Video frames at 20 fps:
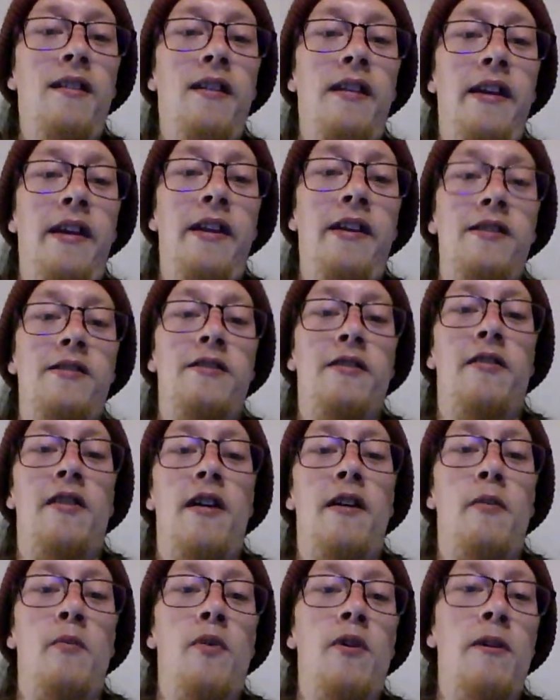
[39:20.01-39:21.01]
and it's a
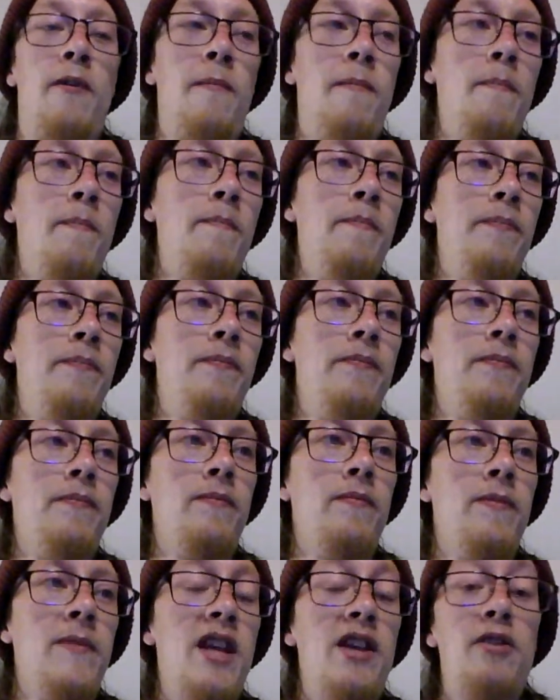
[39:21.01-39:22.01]
lot of work
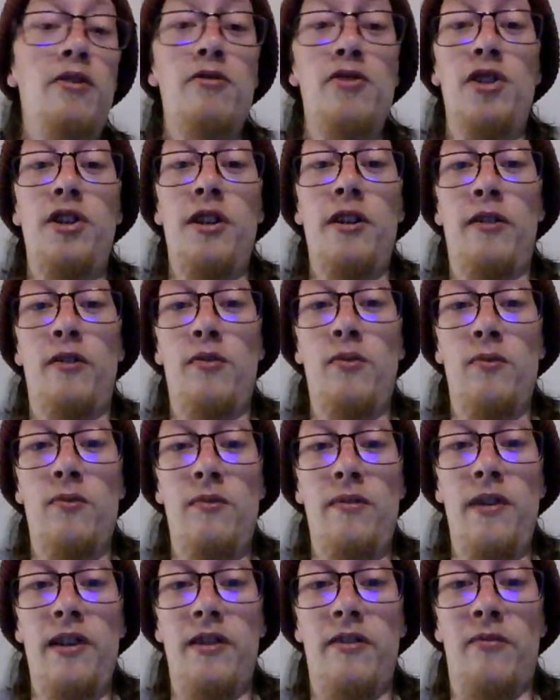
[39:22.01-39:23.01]
to do shit
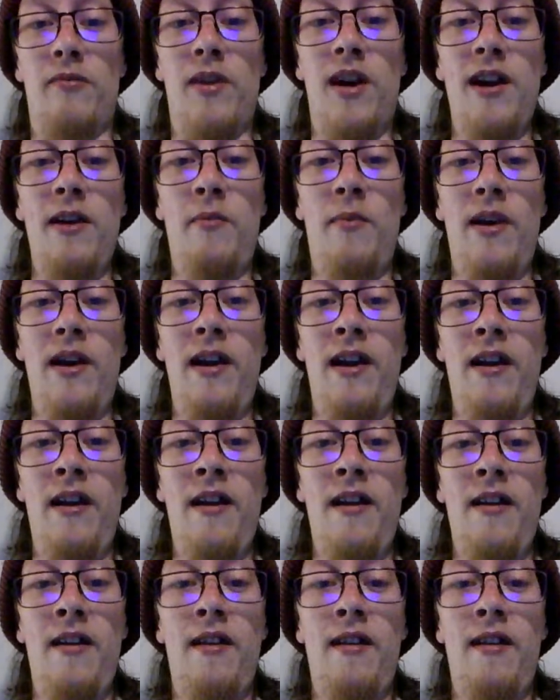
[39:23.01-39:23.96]
cool in the right way